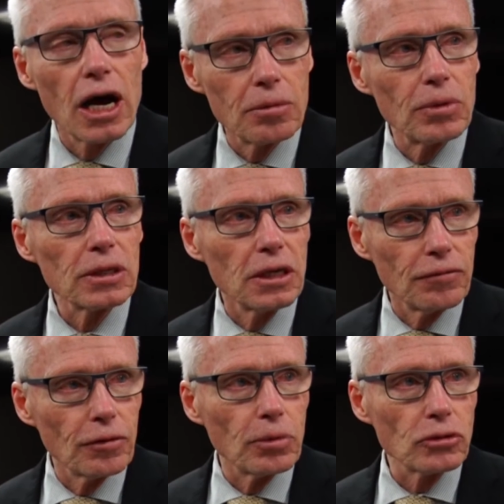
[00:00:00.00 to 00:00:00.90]

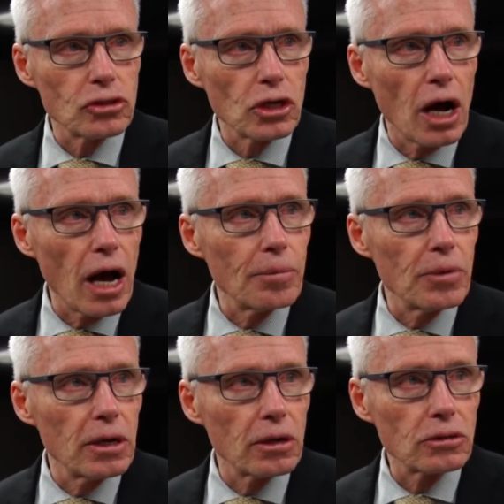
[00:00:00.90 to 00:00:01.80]
unbelievable job
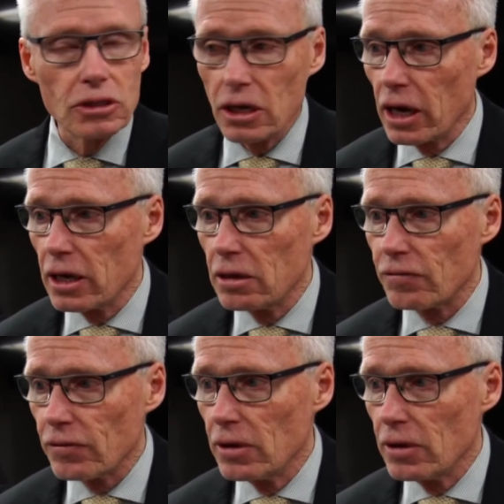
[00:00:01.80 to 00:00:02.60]
here tonight of